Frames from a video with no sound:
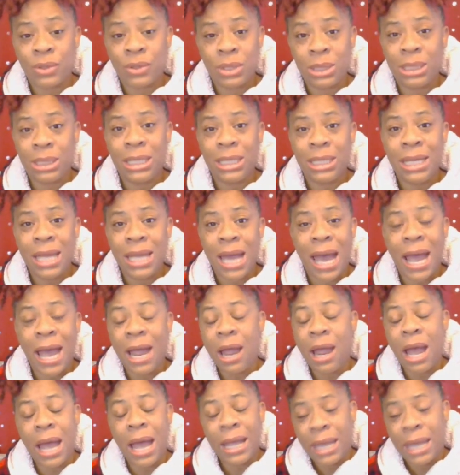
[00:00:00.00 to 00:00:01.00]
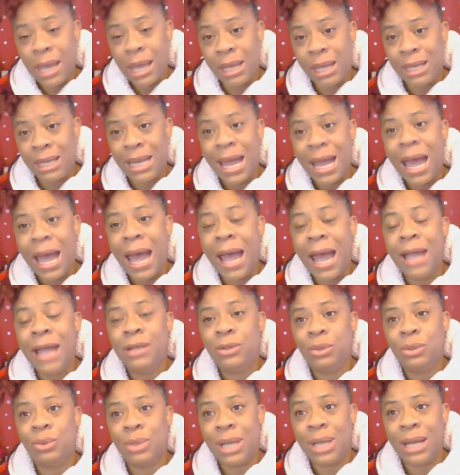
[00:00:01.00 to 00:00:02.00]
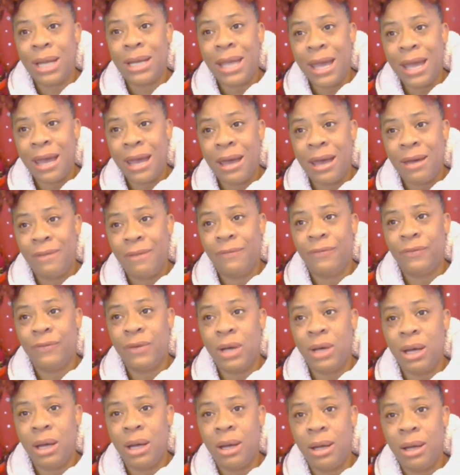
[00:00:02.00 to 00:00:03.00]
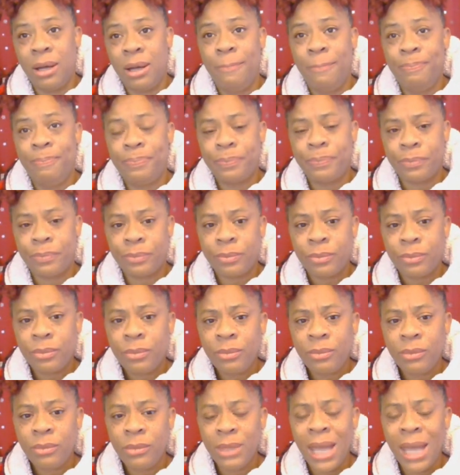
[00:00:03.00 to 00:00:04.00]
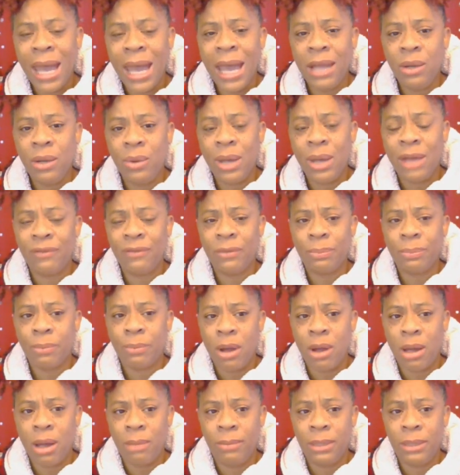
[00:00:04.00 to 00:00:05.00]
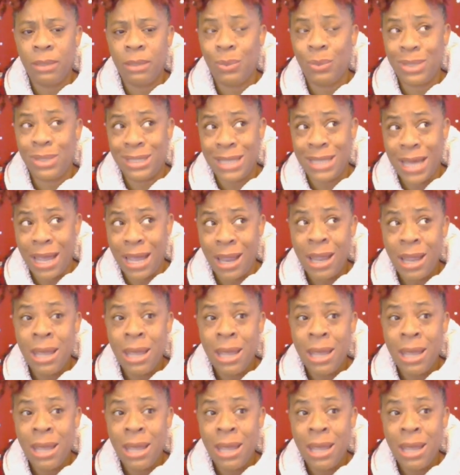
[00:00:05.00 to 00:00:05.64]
And personally, I do not have, I don't have a problem with that.